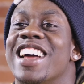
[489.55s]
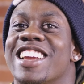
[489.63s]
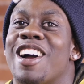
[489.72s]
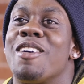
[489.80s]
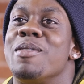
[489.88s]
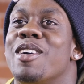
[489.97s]
be,
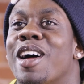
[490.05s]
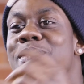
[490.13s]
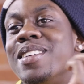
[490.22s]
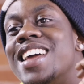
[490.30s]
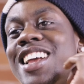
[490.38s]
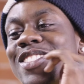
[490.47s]
y'all gonna be
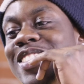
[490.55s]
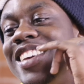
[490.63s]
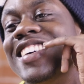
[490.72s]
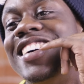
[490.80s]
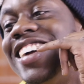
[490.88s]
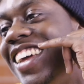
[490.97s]
calling me next
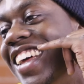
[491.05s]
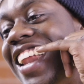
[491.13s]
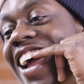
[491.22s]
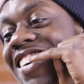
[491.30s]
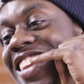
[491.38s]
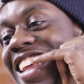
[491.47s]
week.
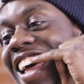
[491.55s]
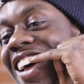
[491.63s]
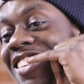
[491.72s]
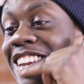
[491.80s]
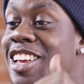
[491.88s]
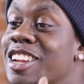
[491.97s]
Like, what the
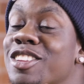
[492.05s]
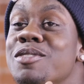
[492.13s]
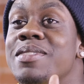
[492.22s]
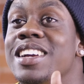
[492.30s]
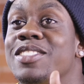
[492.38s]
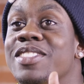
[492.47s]
hell? Then
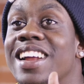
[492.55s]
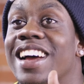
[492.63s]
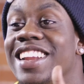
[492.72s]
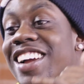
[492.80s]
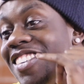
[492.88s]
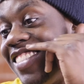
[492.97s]
two months from
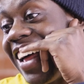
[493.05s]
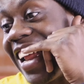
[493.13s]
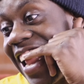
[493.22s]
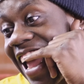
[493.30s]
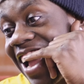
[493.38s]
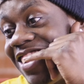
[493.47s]
now, y'all be
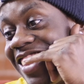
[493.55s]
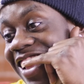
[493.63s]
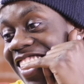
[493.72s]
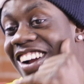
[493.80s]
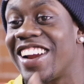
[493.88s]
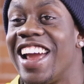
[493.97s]
like, dang, this
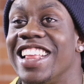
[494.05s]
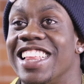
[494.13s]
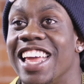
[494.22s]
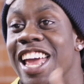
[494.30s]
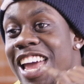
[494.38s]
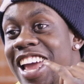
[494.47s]
nigga
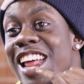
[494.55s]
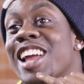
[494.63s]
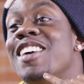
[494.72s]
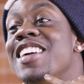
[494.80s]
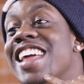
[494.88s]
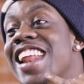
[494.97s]
crazy.
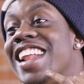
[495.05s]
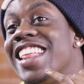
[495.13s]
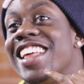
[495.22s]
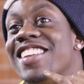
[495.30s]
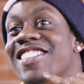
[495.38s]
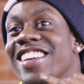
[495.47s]
Can we get that
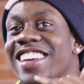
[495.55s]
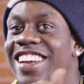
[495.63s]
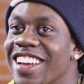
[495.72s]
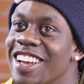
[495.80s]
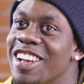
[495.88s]
interview?